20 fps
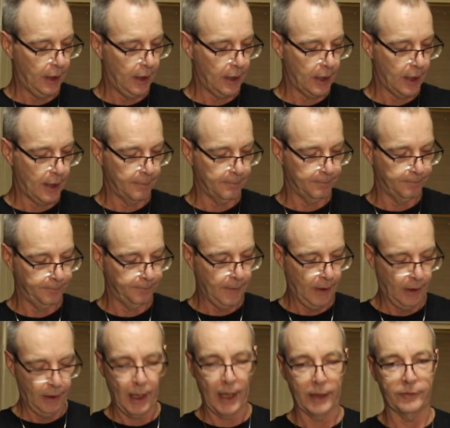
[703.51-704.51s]

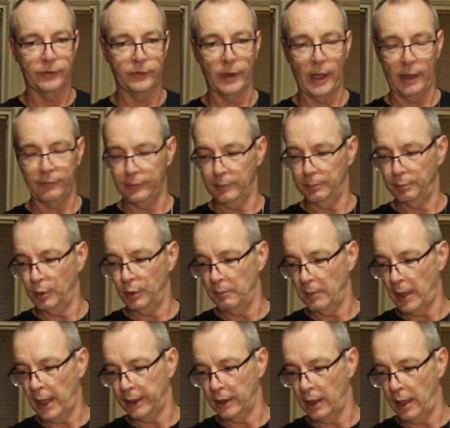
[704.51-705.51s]
I still have to put
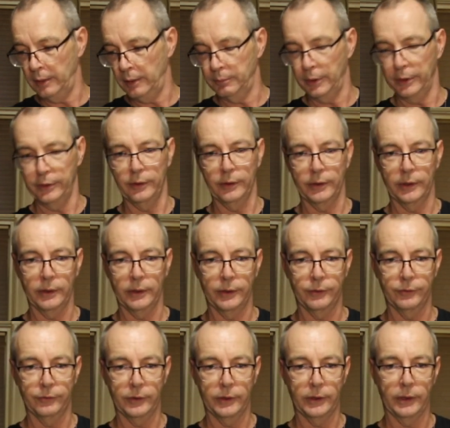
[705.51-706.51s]
mine on, but you can
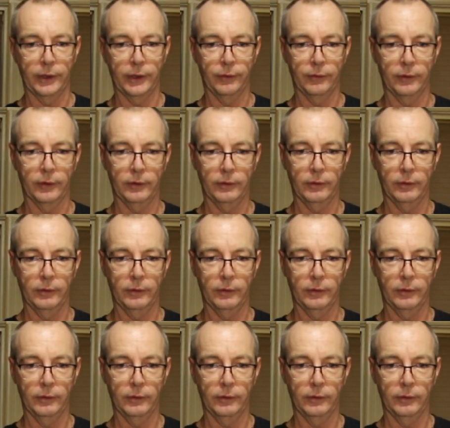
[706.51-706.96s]
hear the.